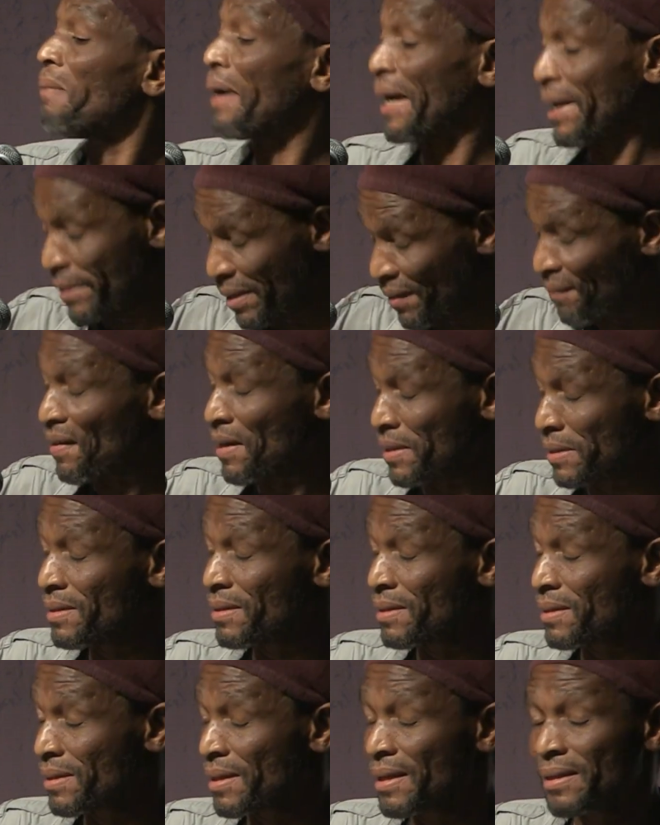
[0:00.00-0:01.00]
in the first
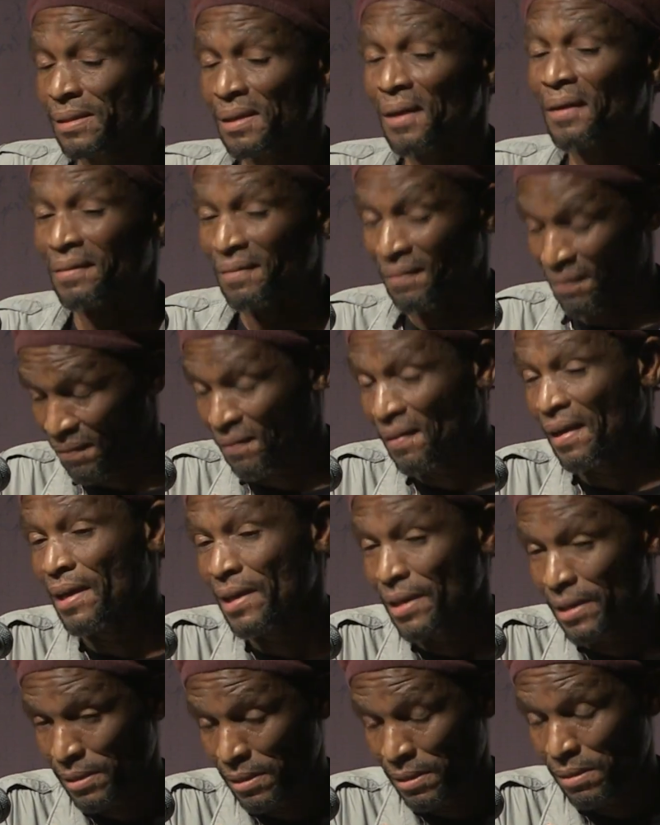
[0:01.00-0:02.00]
instance,
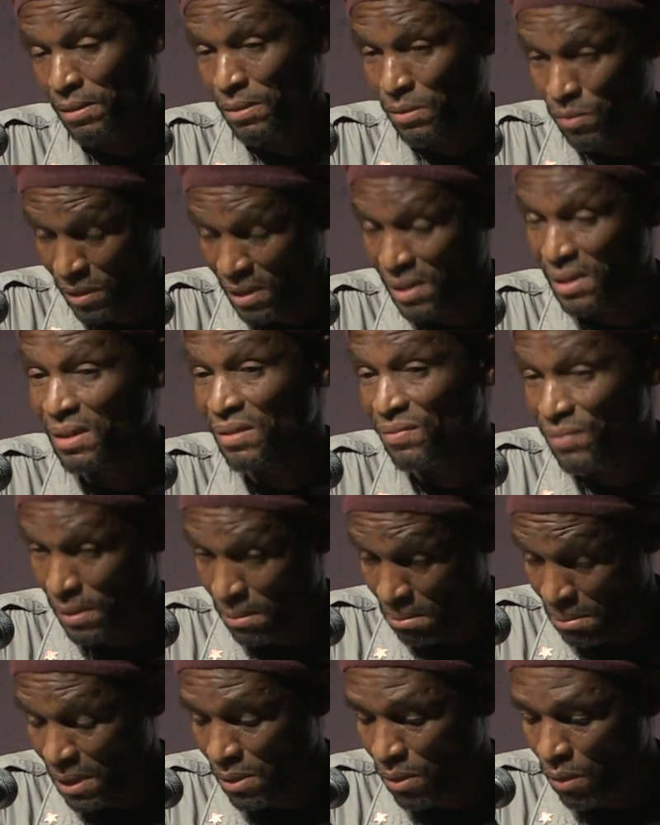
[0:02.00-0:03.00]
refers to
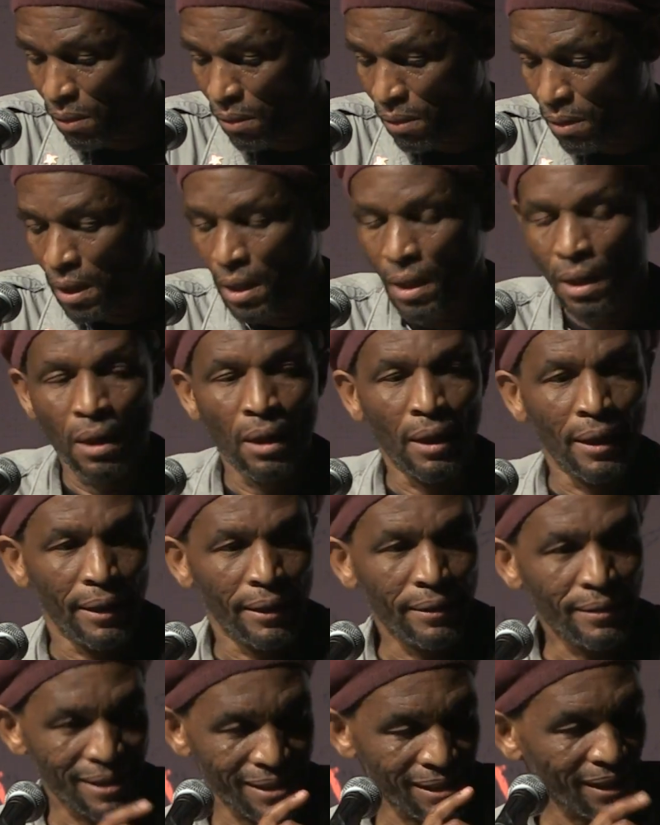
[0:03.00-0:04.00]
Stephen Biko.
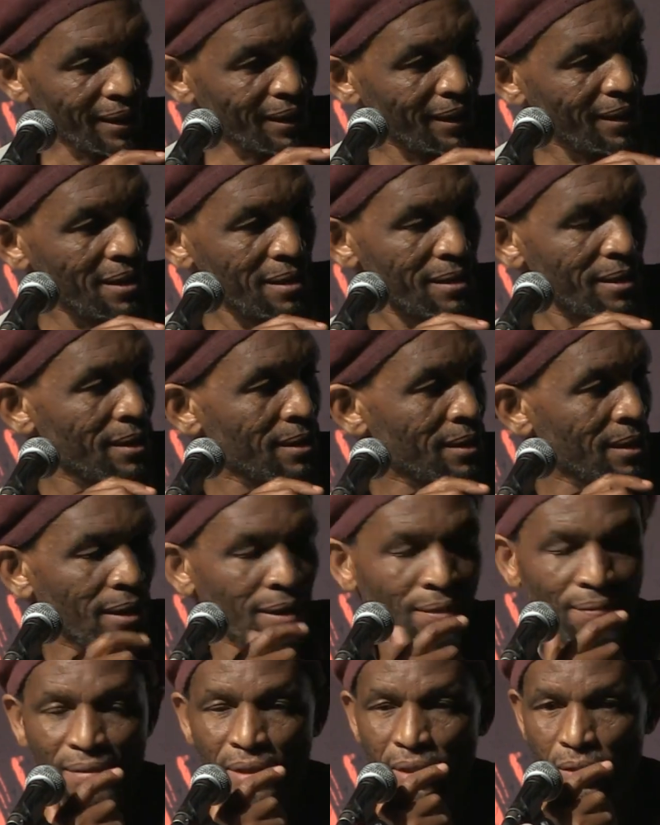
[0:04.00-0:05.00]
In the second instance, it
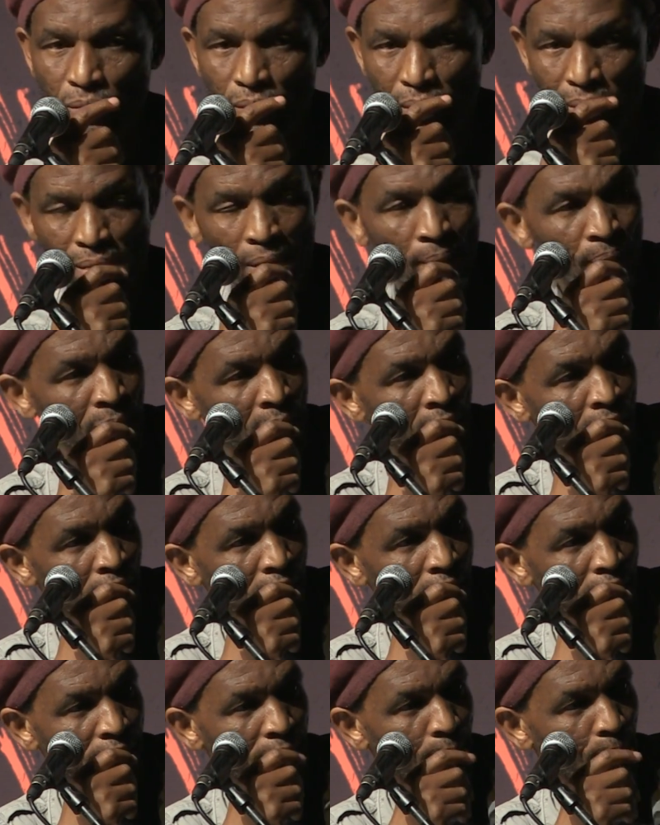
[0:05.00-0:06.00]
refers to this.
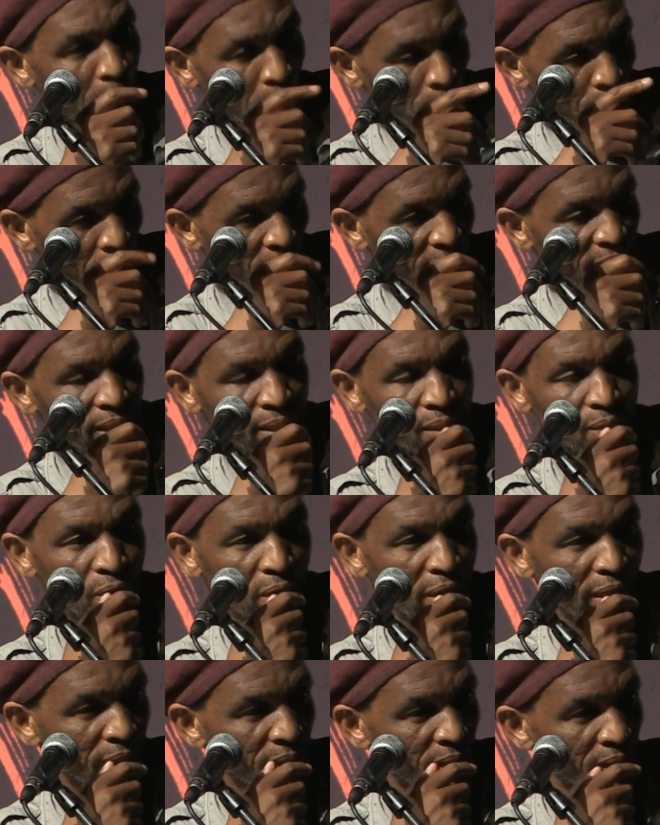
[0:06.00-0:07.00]
The population
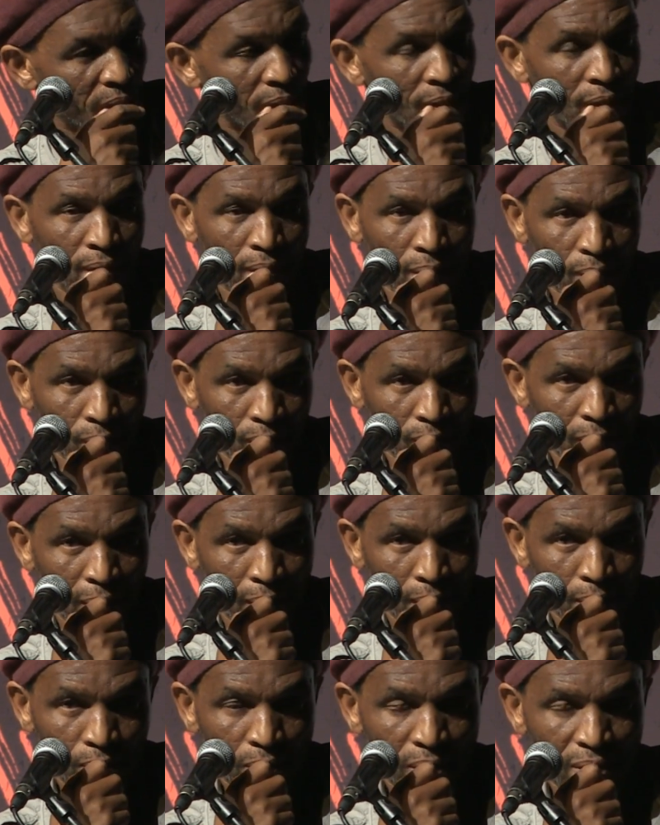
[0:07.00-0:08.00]
register
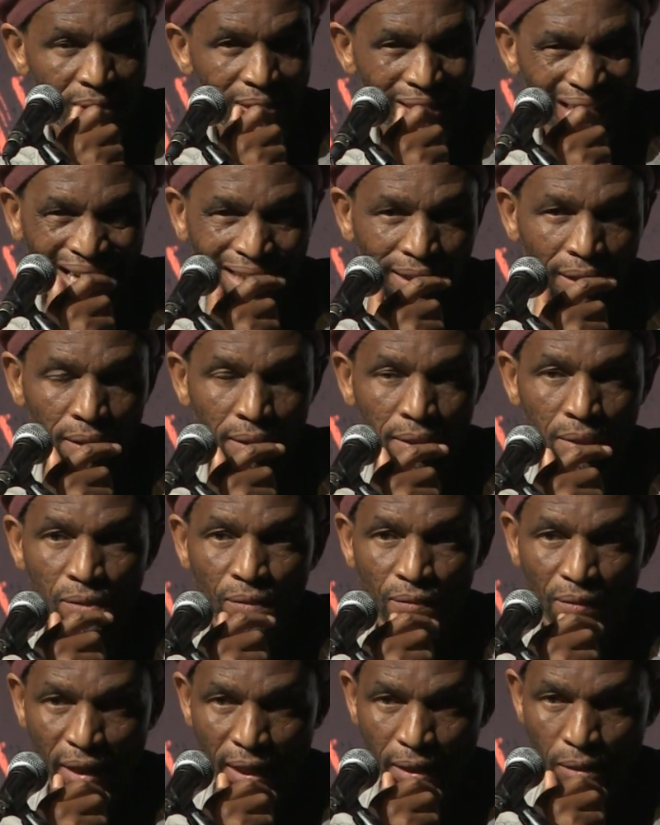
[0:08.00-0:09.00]
struggled to
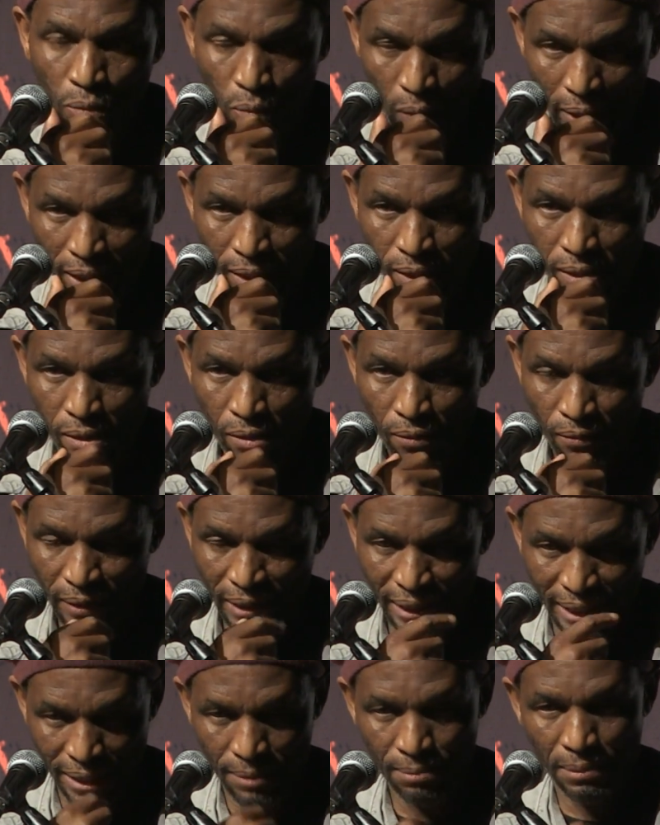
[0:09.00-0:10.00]
find ways of
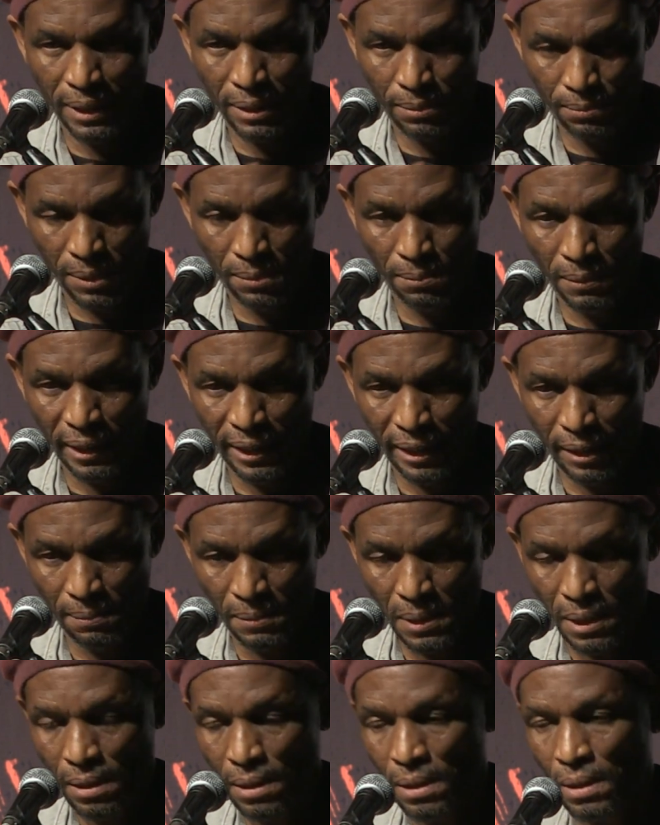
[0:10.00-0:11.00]
labeling people like
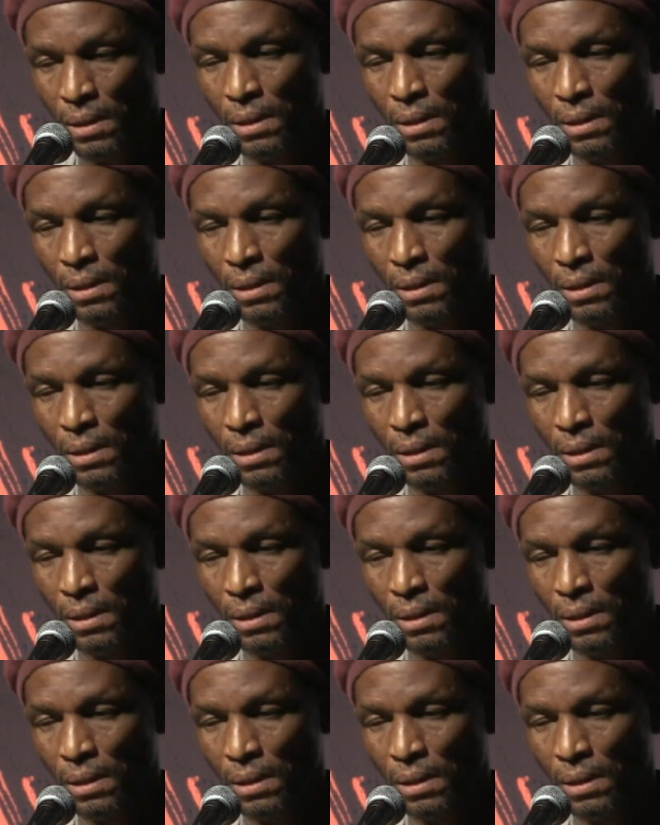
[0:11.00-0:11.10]
me.